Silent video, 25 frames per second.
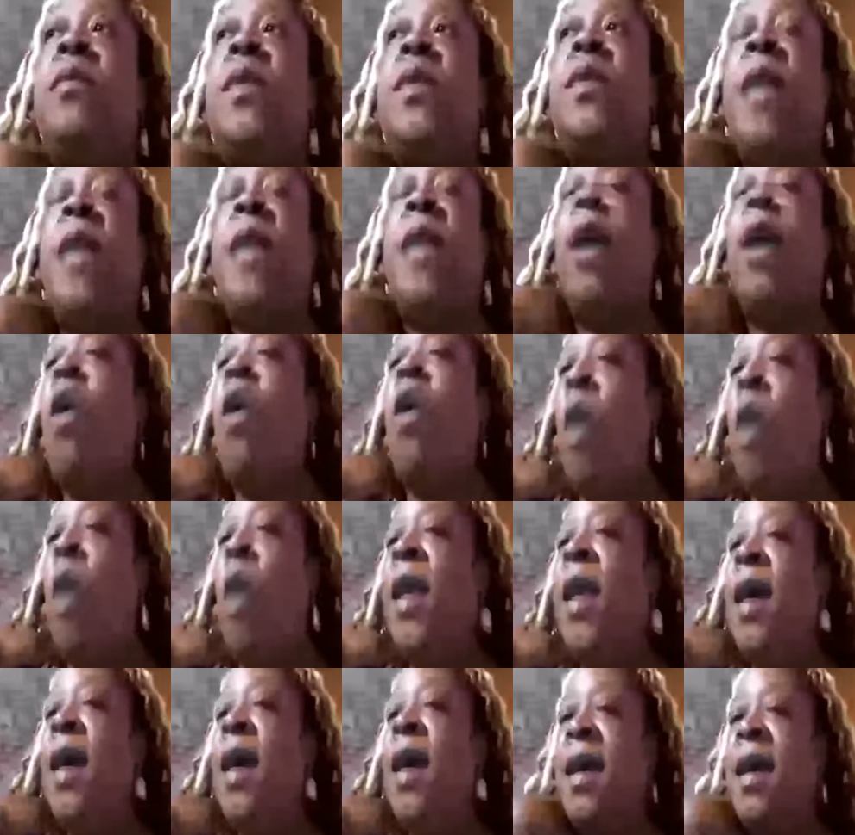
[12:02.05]
they're
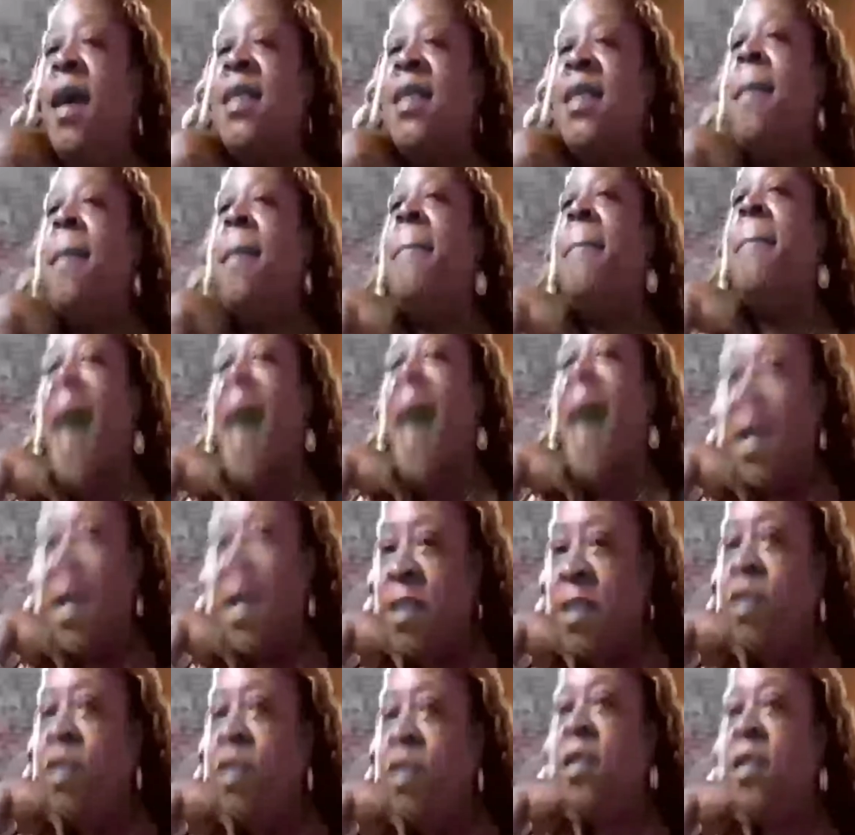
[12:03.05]
calling us
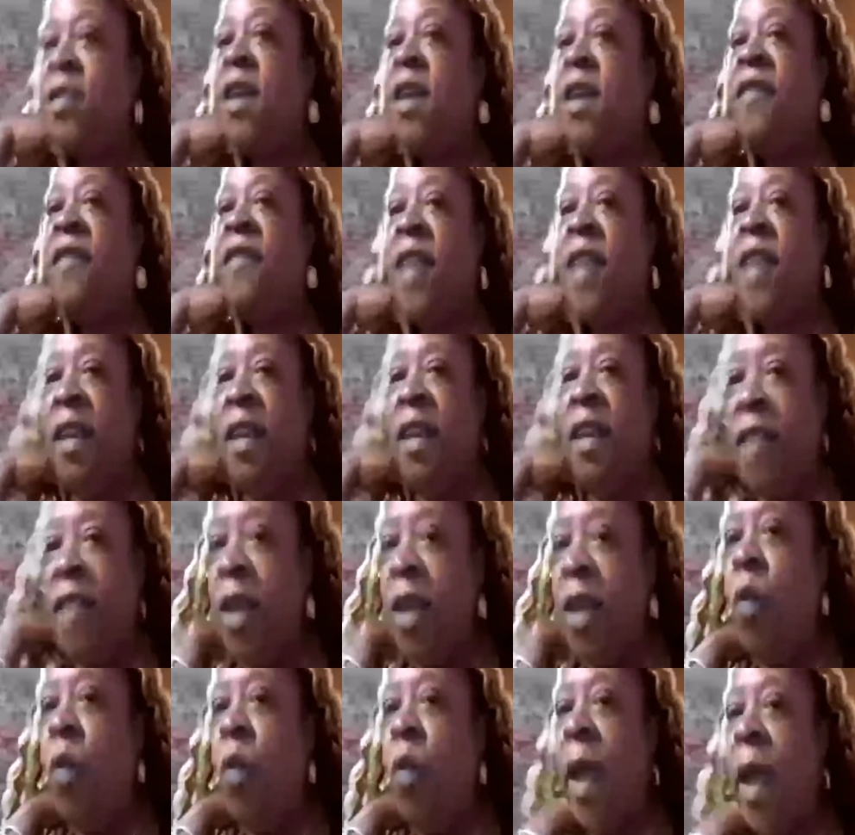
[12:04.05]
masters of
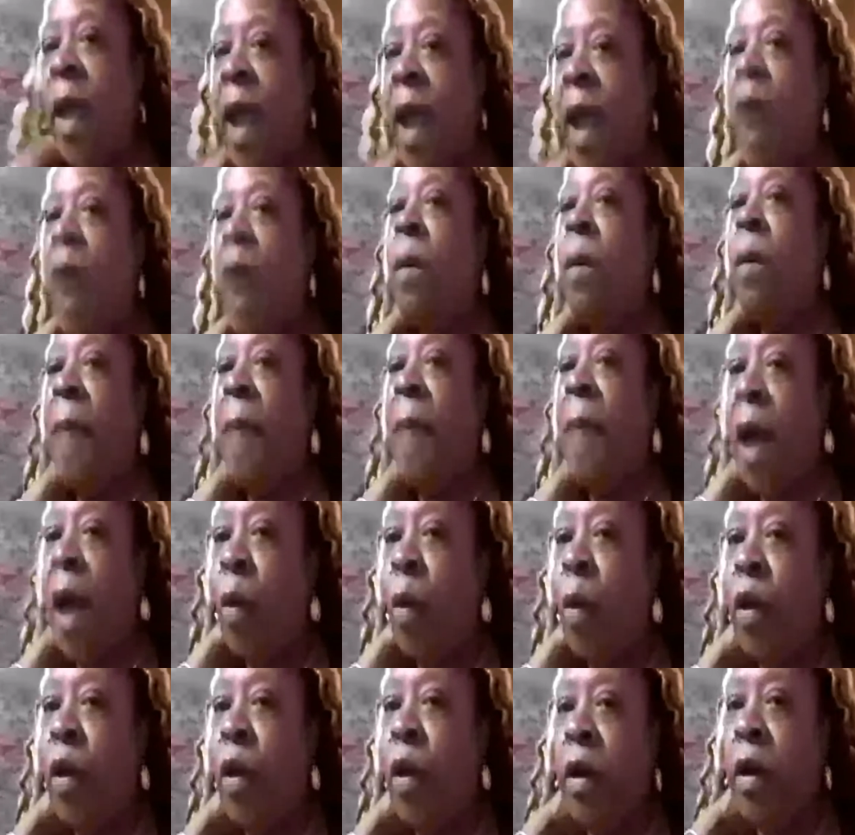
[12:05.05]
giving away our
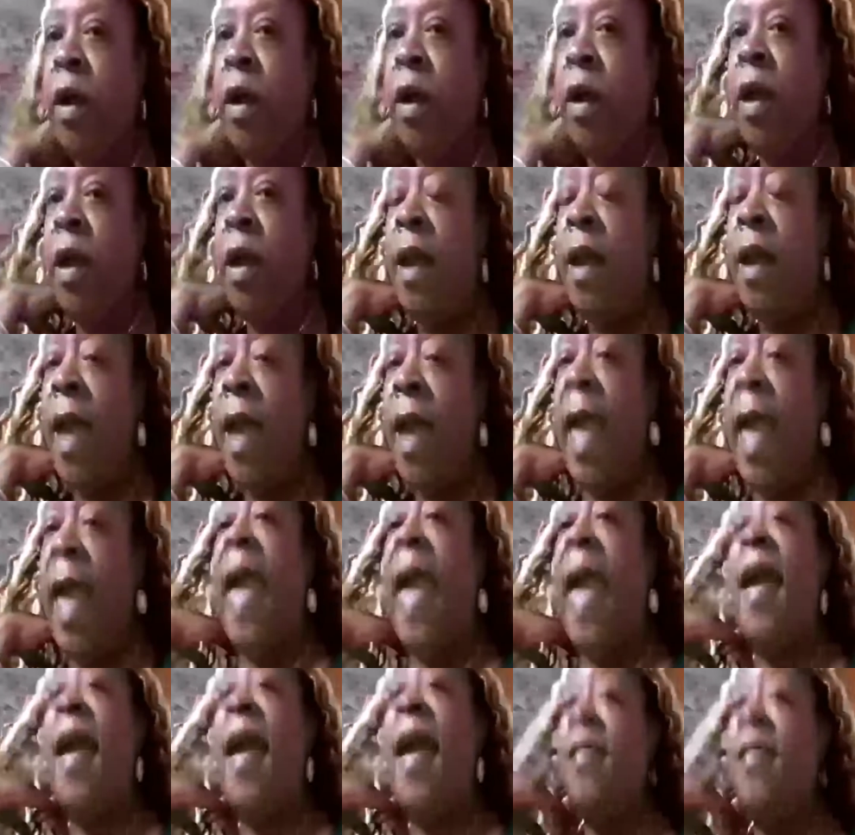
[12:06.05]
power,
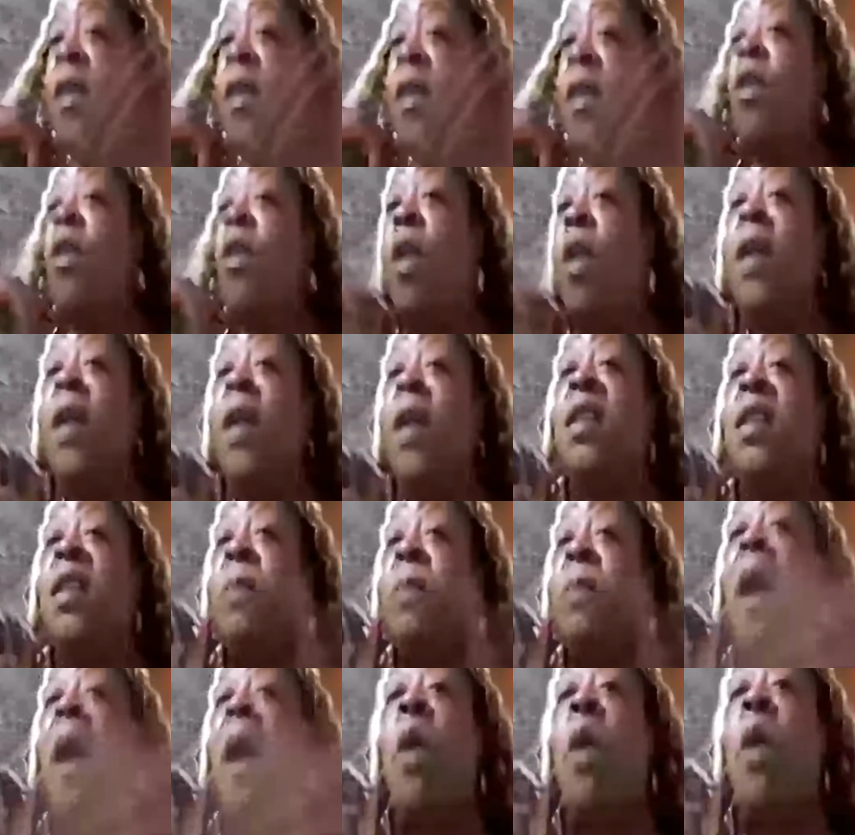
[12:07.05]
and they're calling us
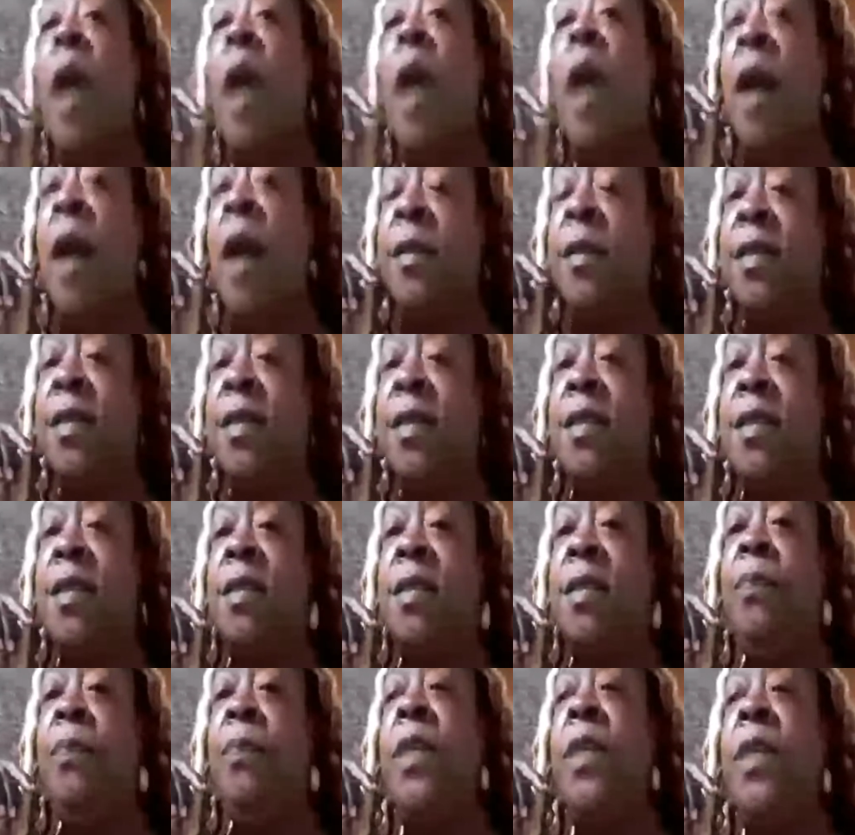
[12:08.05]

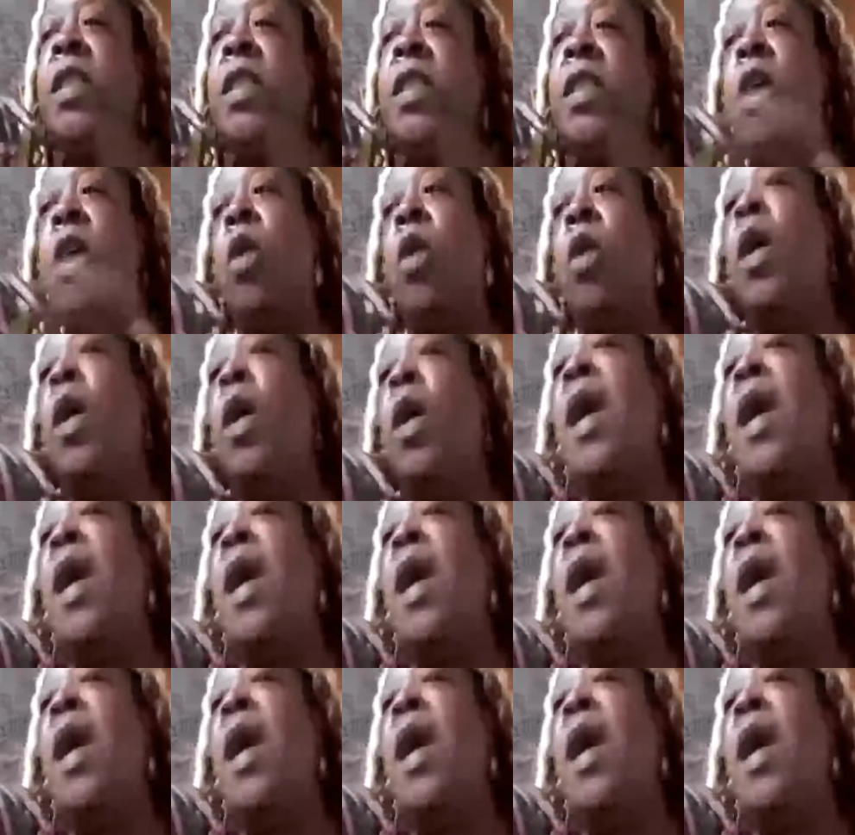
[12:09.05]
powerhouses. So